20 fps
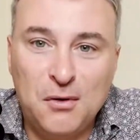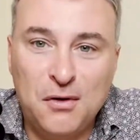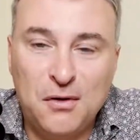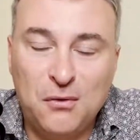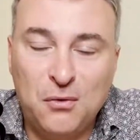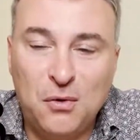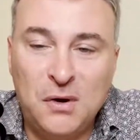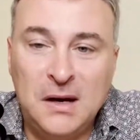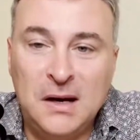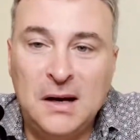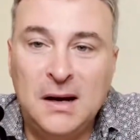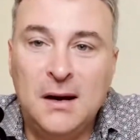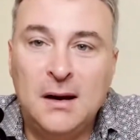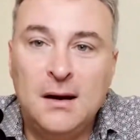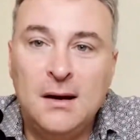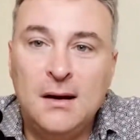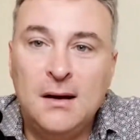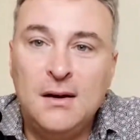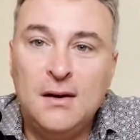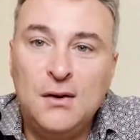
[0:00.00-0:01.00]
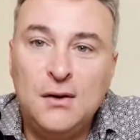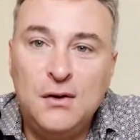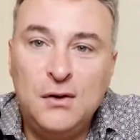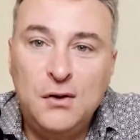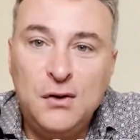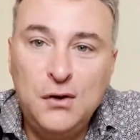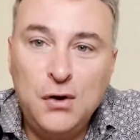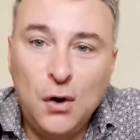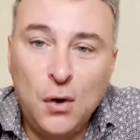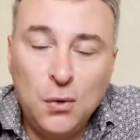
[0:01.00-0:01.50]
three
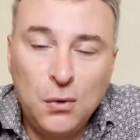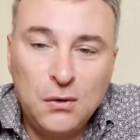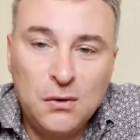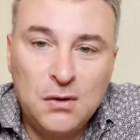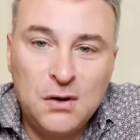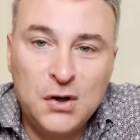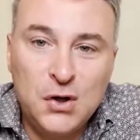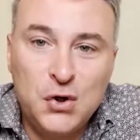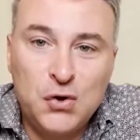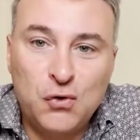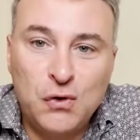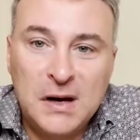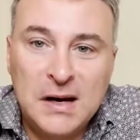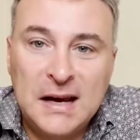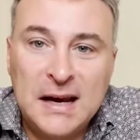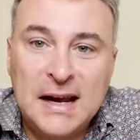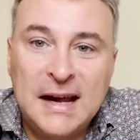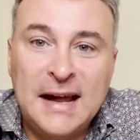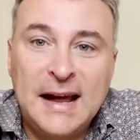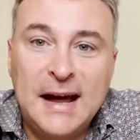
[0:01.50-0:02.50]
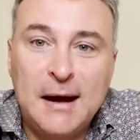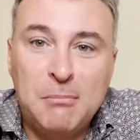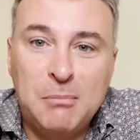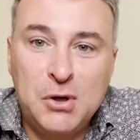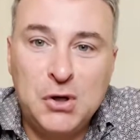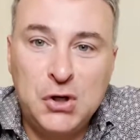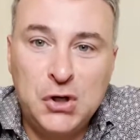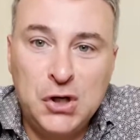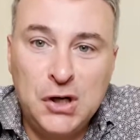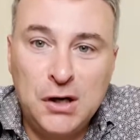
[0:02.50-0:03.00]
don't drink
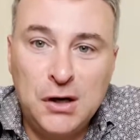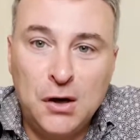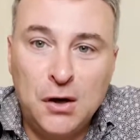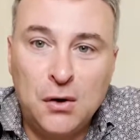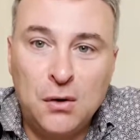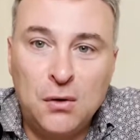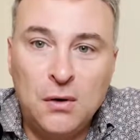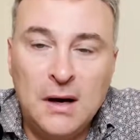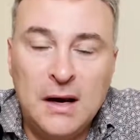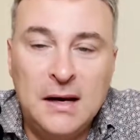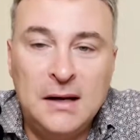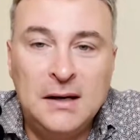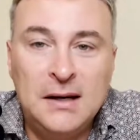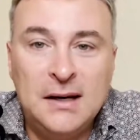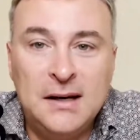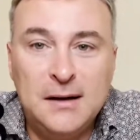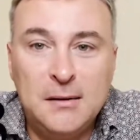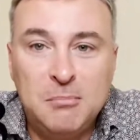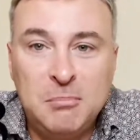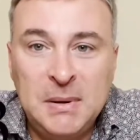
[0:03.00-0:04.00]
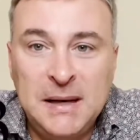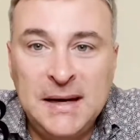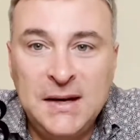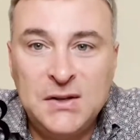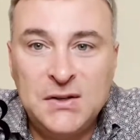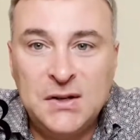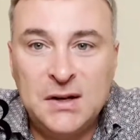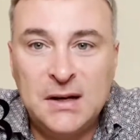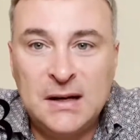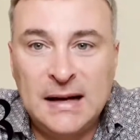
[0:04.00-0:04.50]
cappuccino and eat a
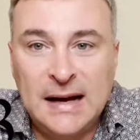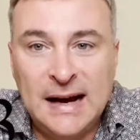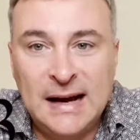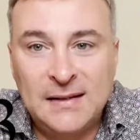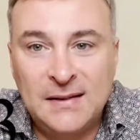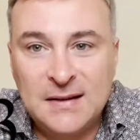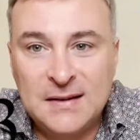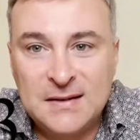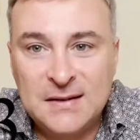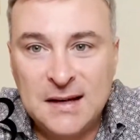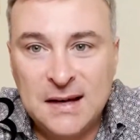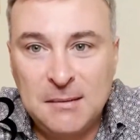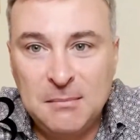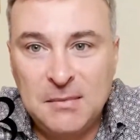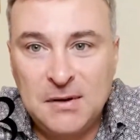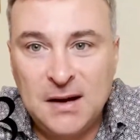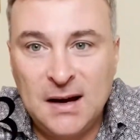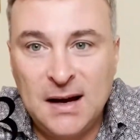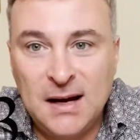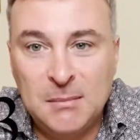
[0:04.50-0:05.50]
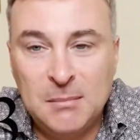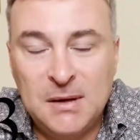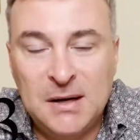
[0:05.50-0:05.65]
pizza at the same time.